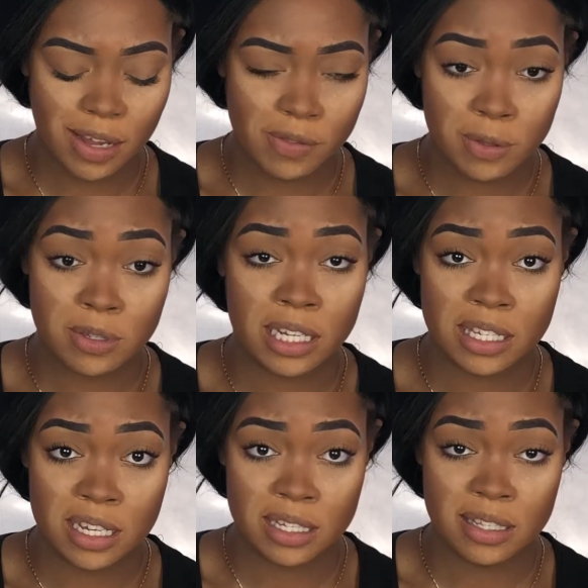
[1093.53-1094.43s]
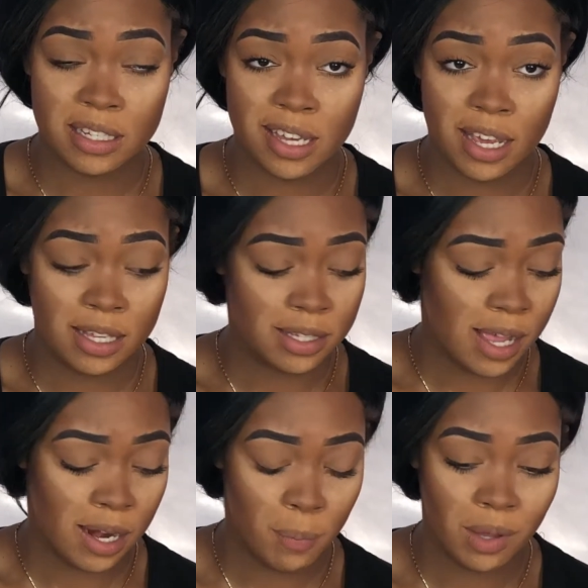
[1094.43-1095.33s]
Even though it's like 60 shades.
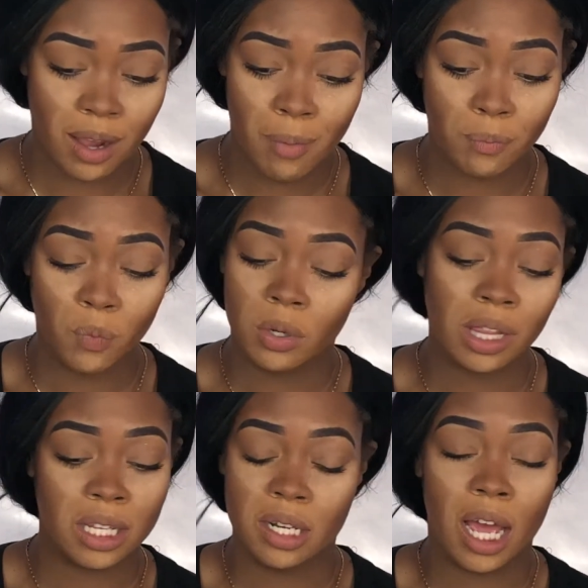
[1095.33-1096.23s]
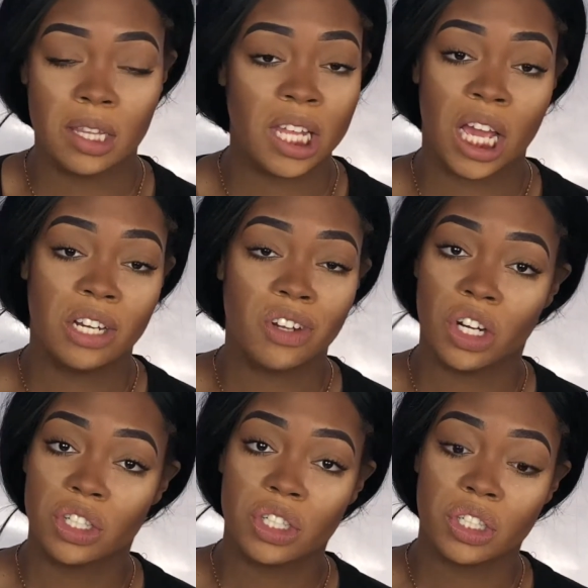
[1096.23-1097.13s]
And I'm like, I'm really not that
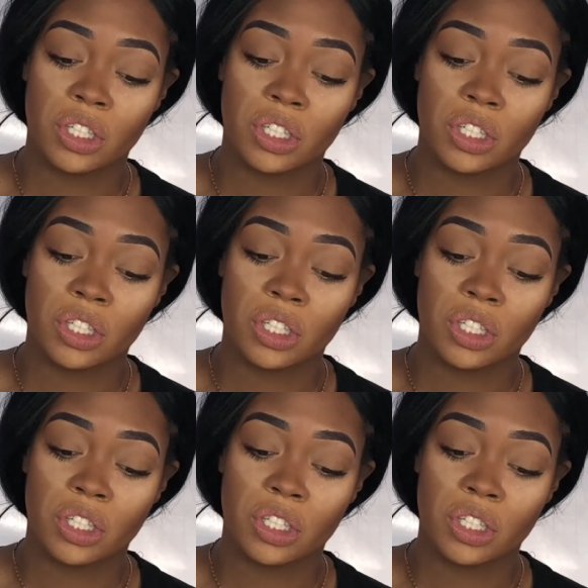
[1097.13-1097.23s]
dark.